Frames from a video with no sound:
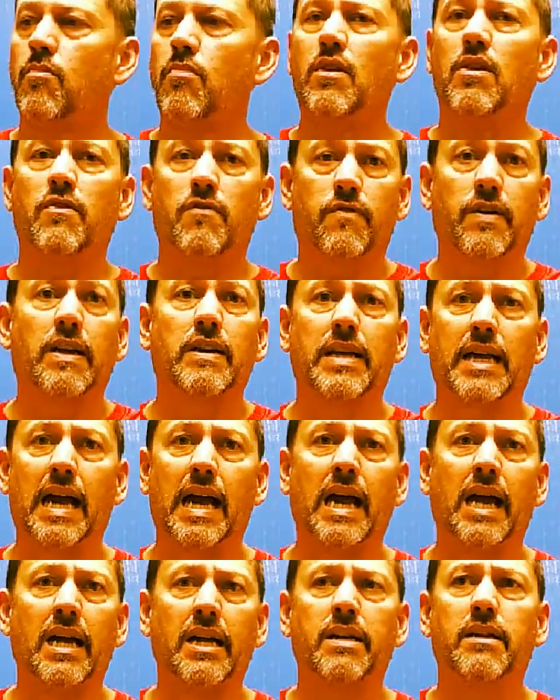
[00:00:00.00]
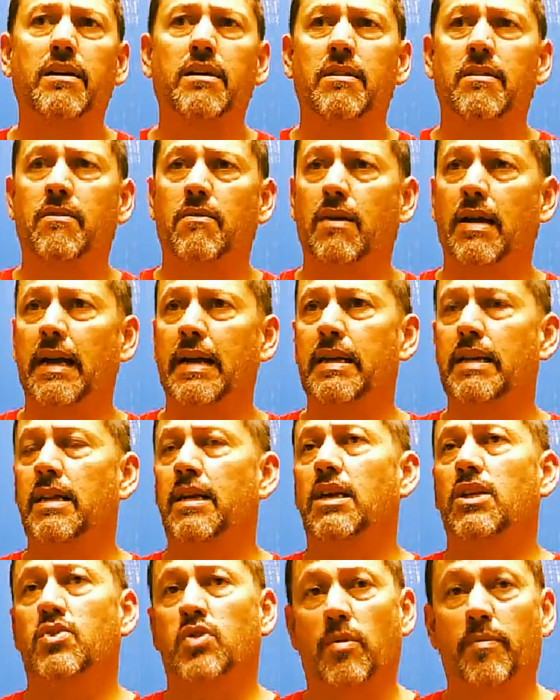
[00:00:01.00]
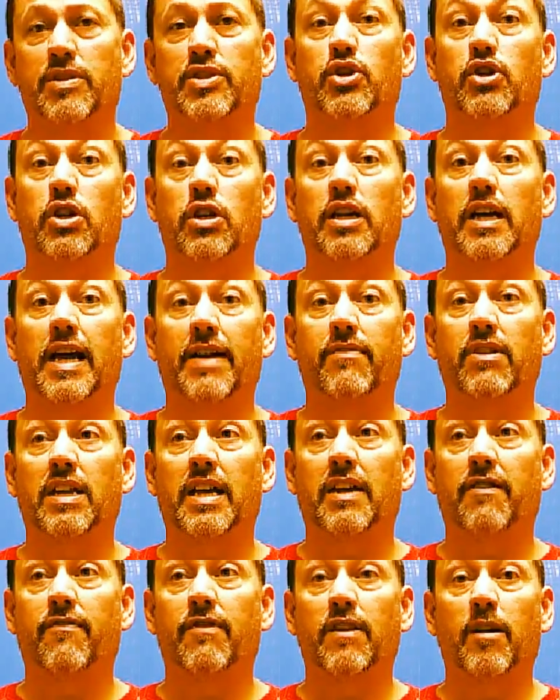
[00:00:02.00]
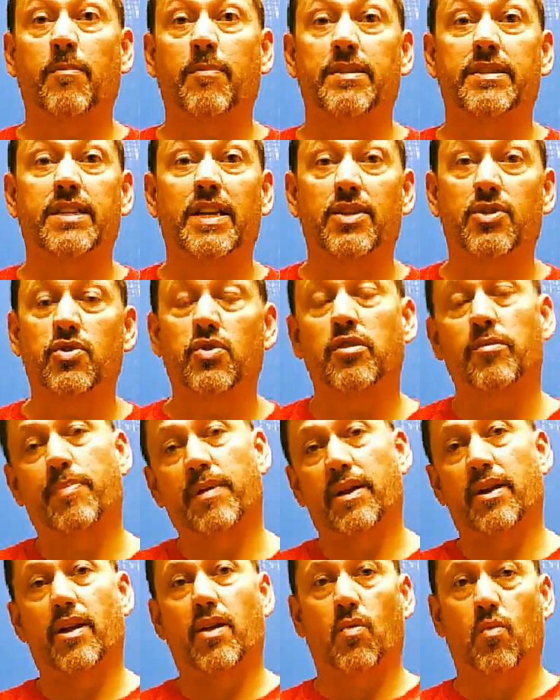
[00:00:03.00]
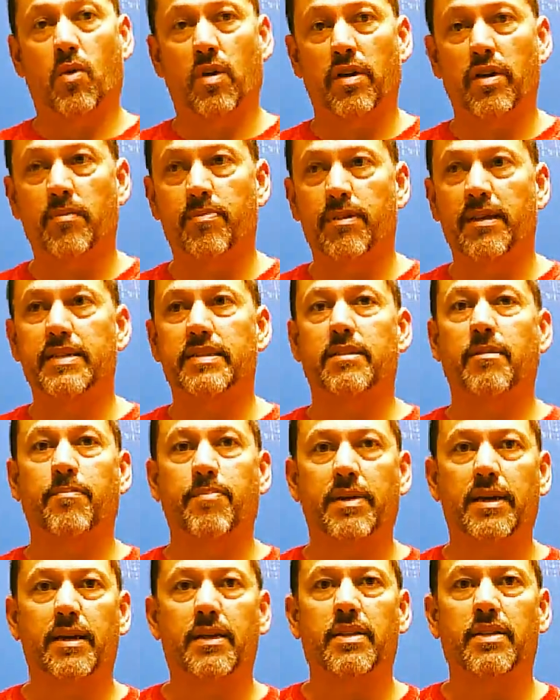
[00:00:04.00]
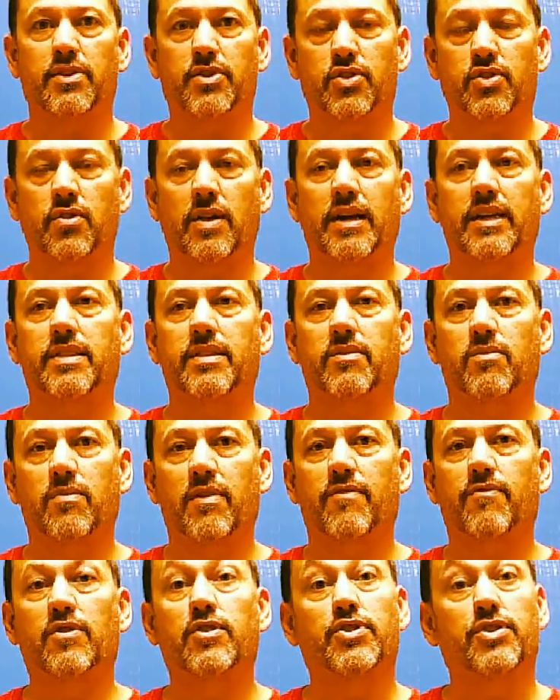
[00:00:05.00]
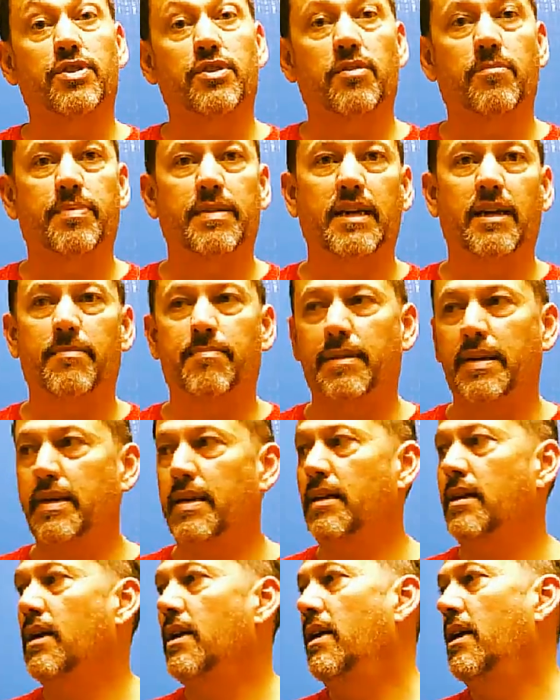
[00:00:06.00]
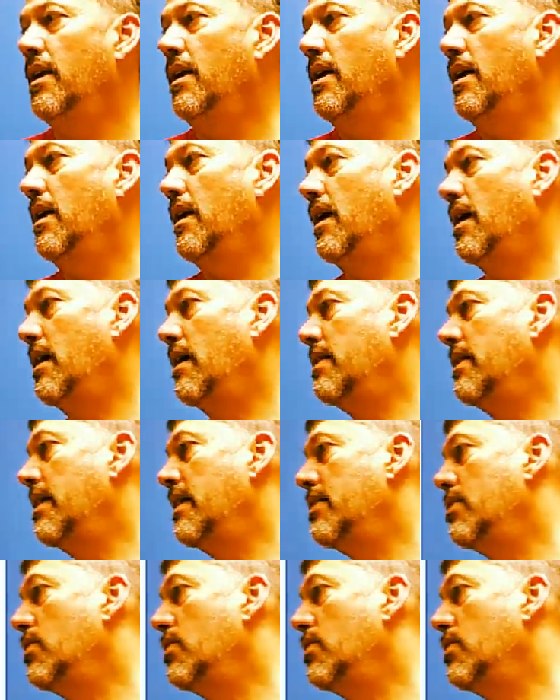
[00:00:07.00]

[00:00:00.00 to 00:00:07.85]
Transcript: fairly high, right? So that means you're going to have a lot of flare potential depending on where you place the pin and strength in reference to your PAP. And then